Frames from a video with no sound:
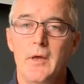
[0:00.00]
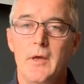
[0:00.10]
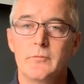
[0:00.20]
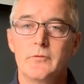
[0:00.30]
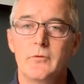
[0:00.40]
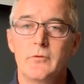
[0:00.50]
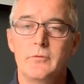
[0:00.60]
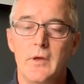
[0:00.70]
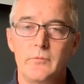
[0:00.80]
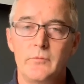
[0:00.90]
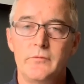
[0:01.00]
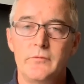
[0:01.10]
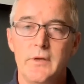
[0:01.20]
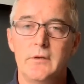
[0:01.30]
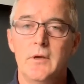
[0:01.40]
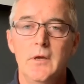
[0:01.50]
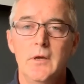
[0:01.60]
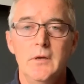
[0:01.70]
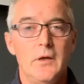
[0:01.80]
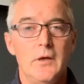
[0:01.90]
So as we've seen
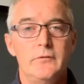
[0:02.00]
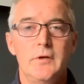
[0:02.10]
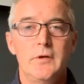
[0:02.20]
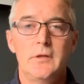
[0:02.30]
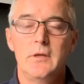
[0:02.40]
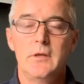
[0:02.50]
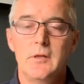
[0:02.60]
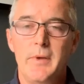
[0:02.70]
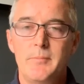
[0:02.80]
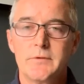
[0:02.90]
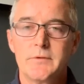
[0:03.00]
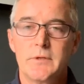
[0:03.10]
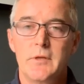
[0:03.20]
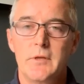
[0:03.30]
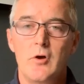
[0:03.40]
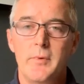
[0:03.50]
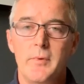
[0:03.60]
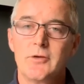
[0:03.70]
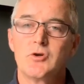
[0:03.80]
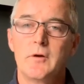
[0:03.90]
and seen in the papers, that the economy
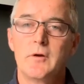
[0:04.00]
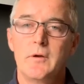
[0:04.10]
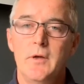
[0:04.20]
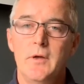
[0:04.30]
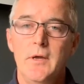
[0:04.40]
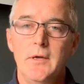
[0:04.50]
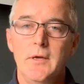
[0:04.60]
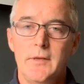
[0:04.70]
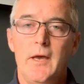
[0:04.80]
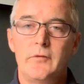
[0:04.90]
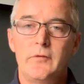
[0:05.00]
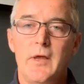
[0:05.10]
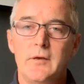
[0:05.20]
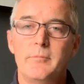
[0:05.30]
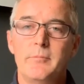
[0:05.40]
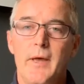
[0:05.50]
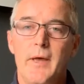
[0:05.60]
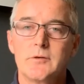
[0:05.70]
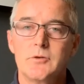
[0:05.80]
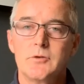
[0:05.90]
has shrunk, and that has a direct
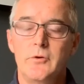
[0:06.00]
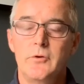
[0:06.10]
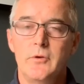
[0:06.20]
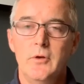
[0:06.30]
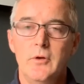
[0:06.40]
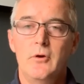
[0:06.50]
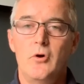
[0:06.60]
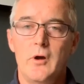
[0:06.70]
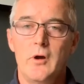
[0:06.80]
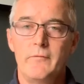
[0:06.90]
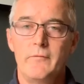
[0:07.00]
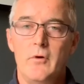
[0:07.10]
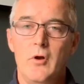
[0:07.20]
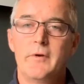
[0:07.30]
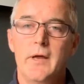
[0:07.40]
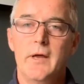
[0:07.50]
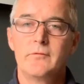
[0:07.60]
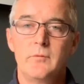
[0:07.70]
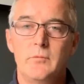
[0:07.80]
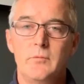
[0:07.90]
impact on all of our
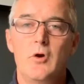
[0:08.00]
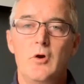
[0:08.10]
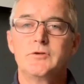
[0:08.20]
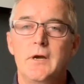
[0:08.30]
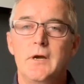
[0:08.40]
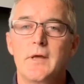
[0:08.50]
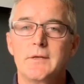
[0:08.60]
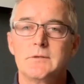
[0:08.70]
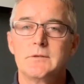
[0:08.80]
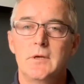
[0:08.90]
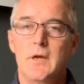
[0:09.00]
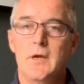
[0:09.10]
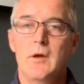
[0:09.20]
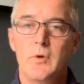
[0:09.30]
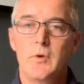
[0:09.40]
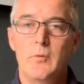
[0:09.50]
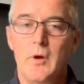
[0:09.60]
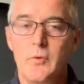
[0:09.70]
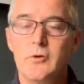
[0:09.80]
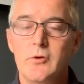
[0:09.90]
lives. We all share that, and
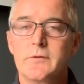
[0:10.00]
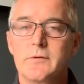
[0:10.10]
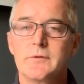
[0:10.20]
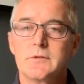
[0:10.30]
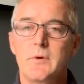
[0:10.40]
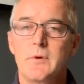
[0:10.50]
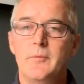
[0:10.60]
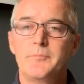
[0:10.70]
we're no different as well.